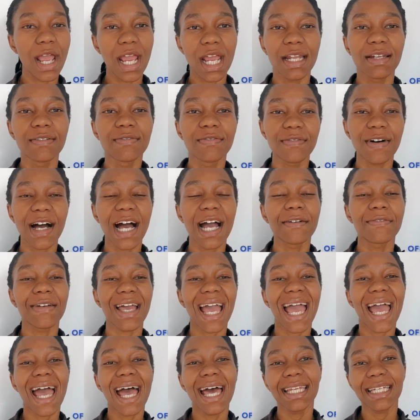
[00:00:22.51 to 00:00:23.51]
N5
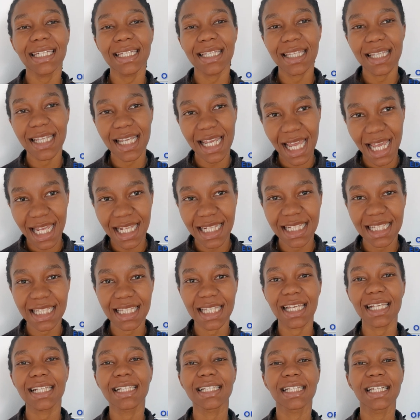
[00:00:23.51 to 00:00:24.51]
and the
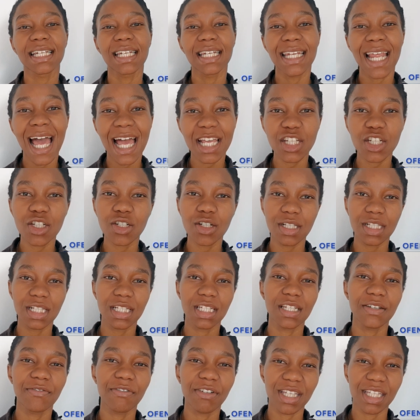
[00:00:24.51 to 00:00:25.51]
N6 National
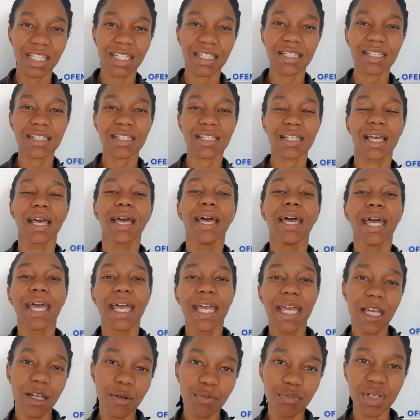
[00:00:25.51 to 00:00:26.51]
Certificates
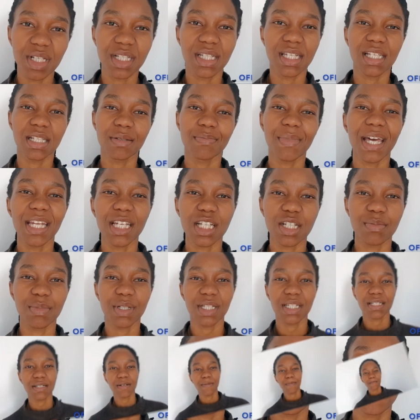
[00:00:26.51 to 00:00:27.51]
in Business
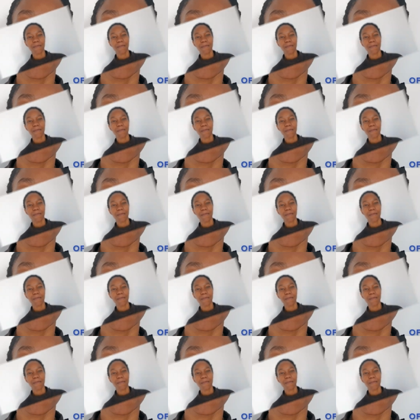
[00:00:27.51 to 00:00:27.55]
Management.